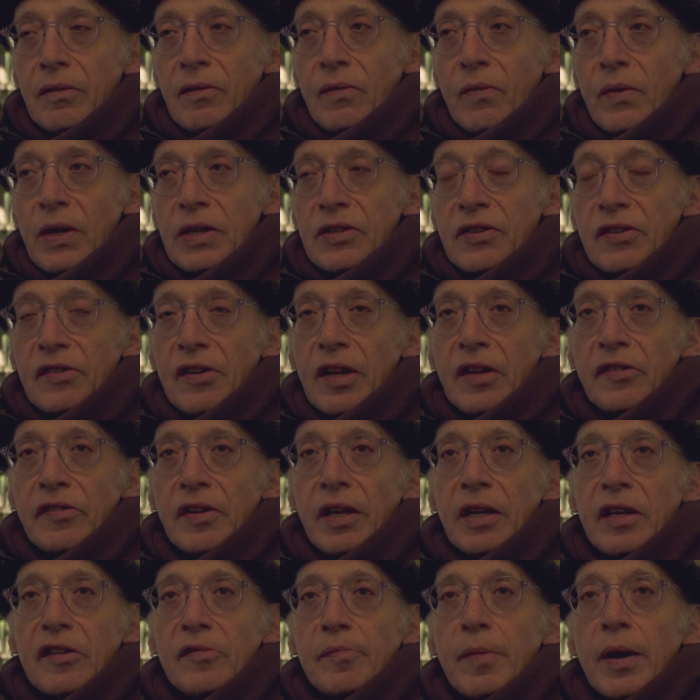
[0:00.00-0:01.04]
which, as I
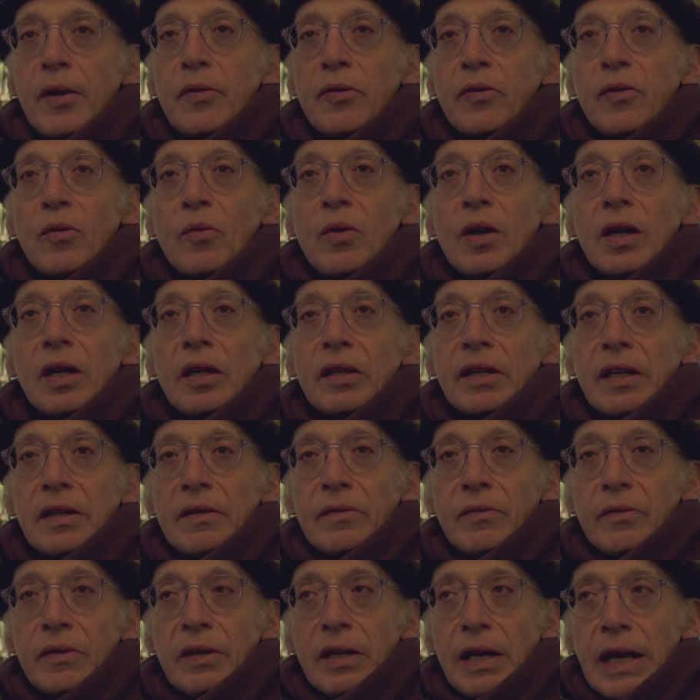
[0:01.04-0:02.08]
said, is both the world
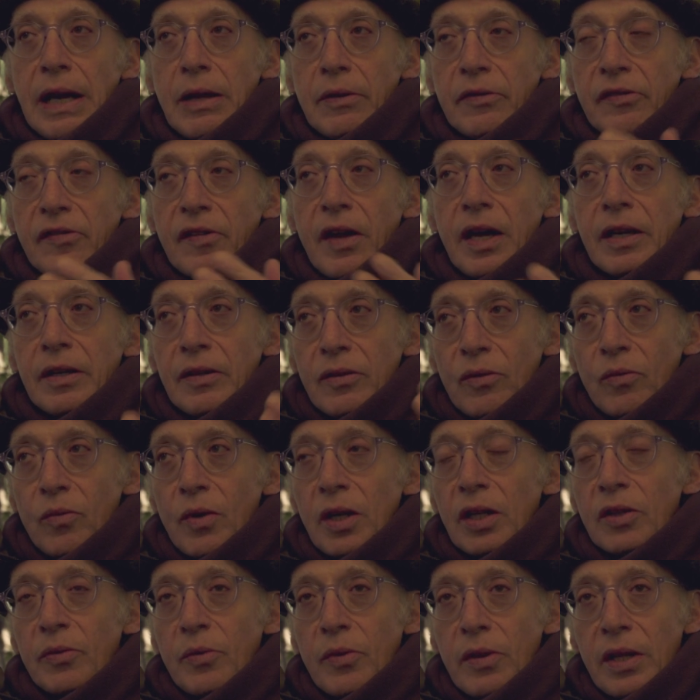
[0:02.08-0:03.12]
outside and the
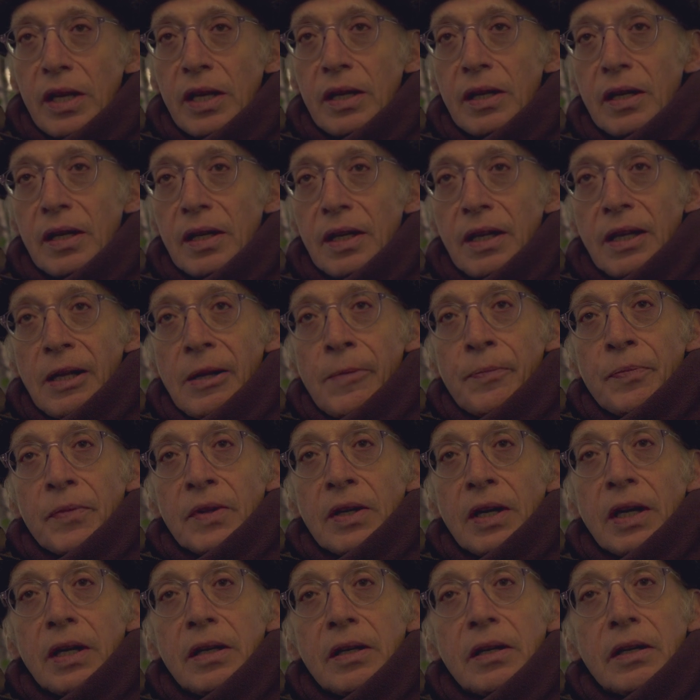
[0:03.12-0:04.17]
world within.
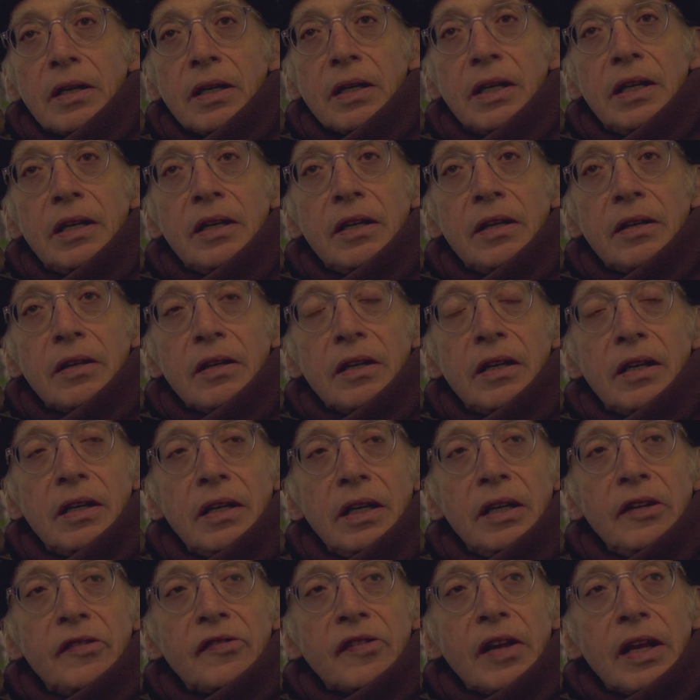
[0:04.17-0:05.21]
And he
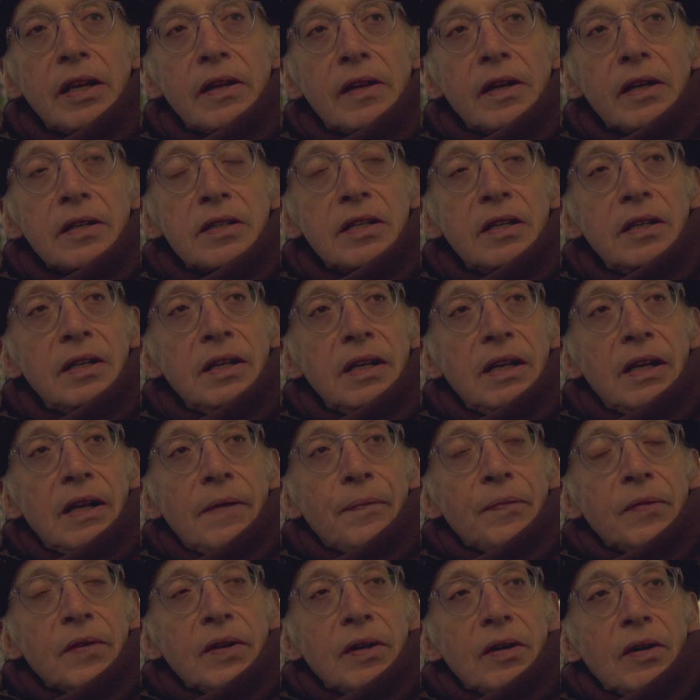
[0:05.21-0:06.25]
said that
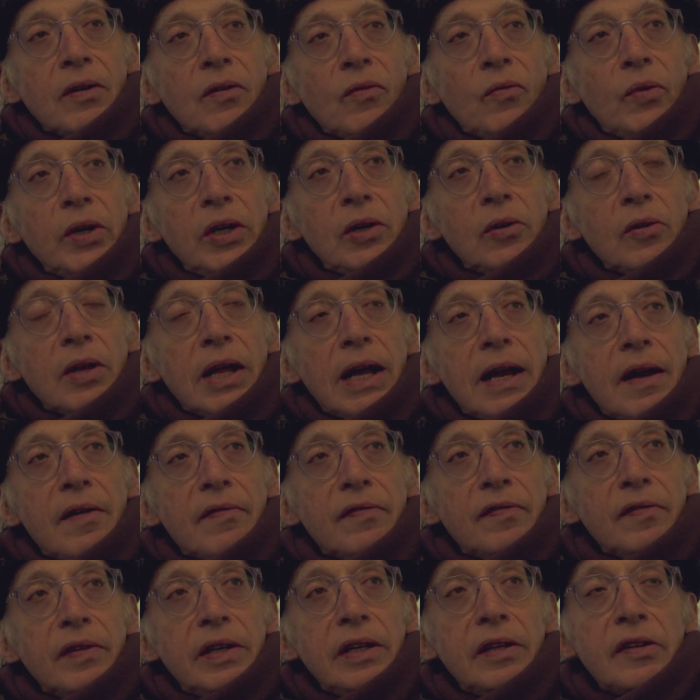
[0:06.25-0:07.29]
we all have,
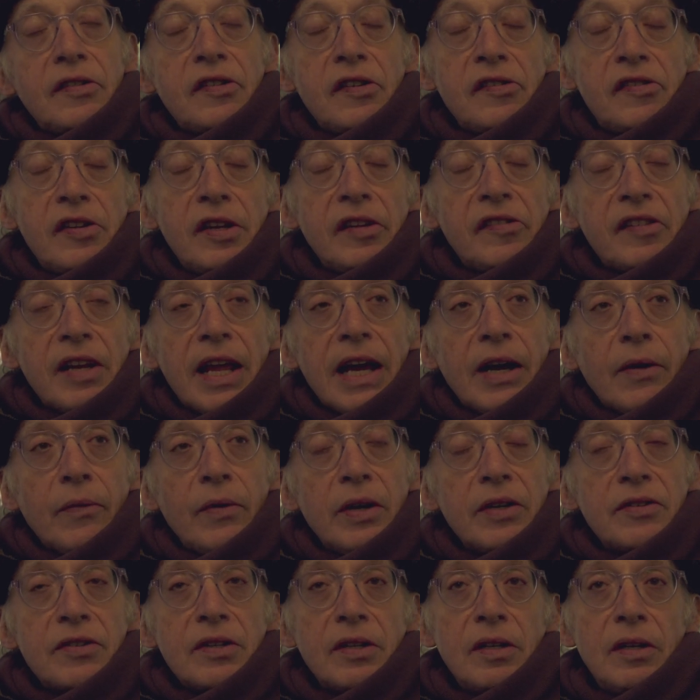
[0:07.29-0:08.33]
this is his
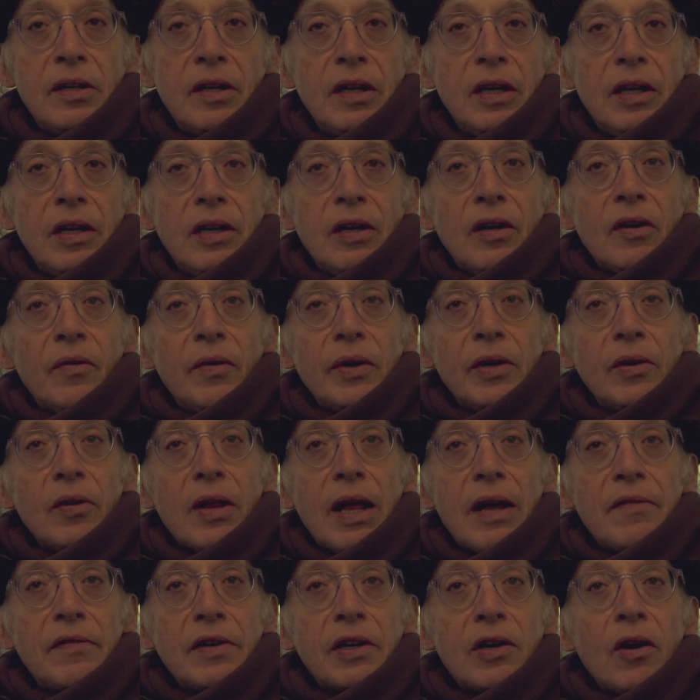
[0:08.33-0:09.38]
language, we all
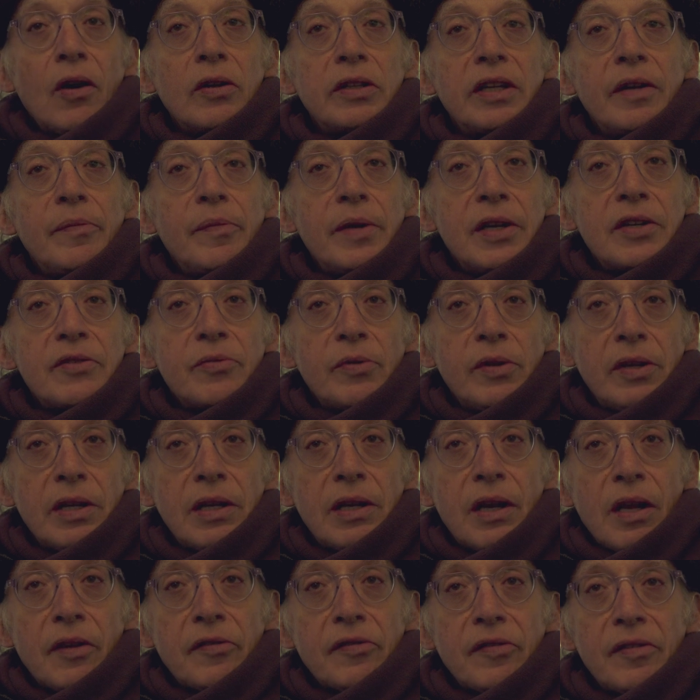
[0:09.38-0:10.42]
have a God image
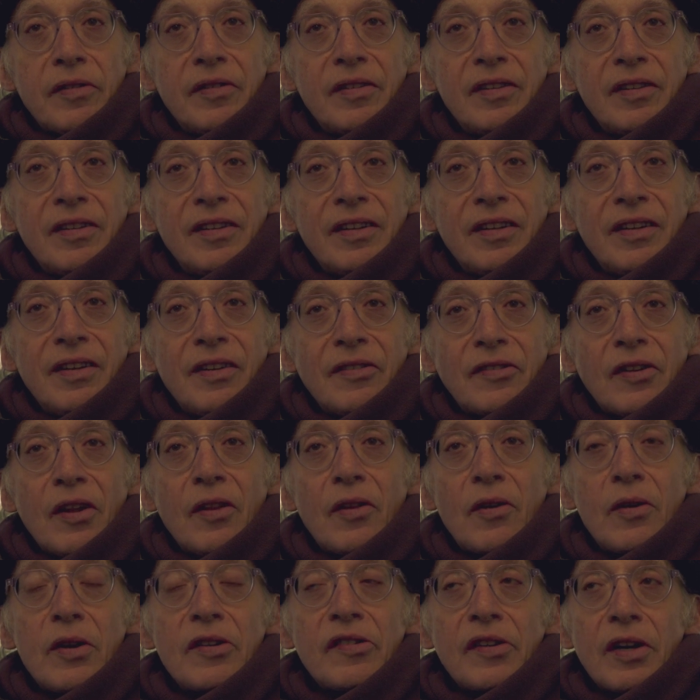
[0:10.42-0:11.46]
within us. So
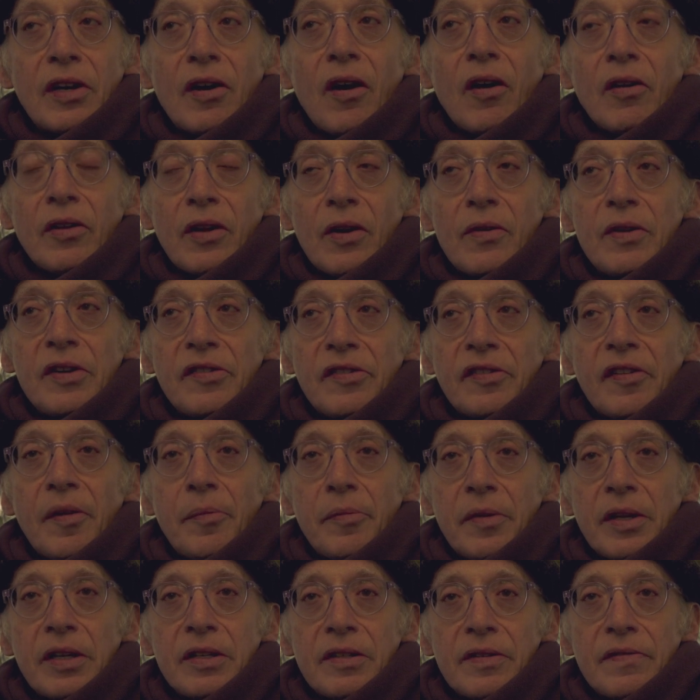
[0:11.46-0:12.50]
there is a God, there is
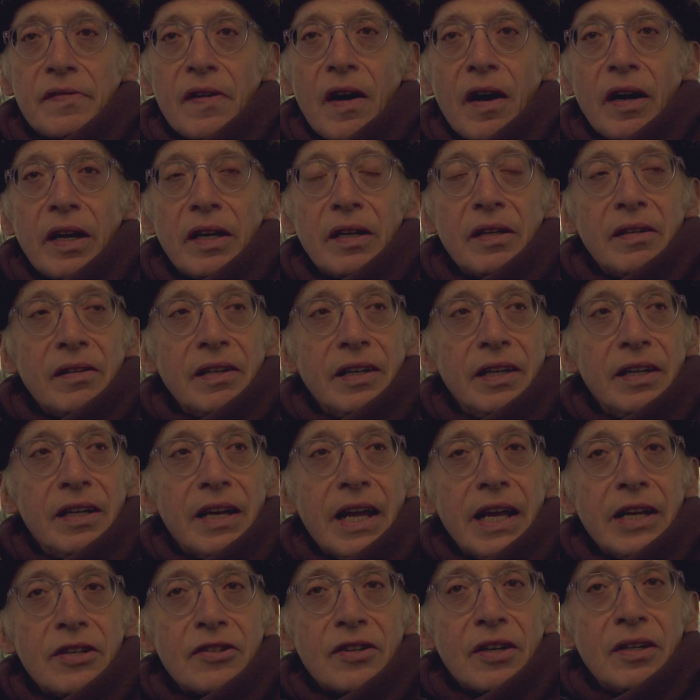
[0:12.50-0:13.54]
something divine in
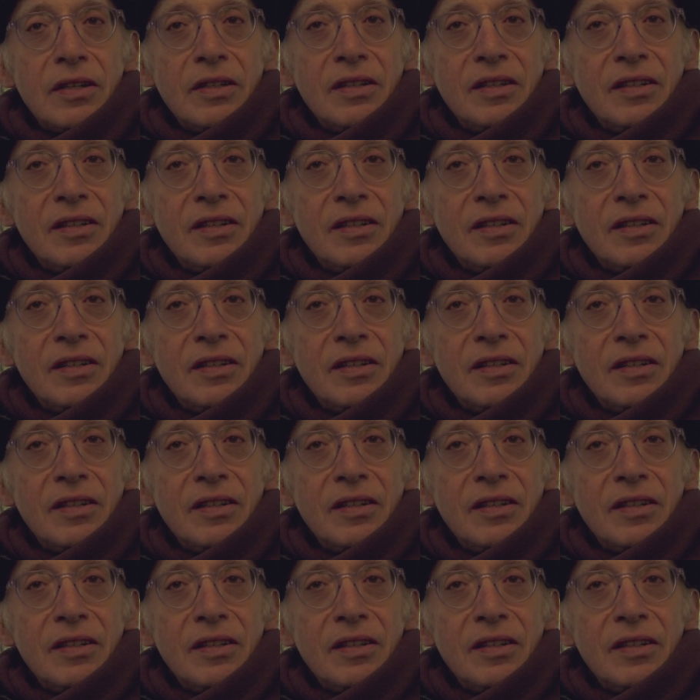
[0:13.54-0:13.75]
nature.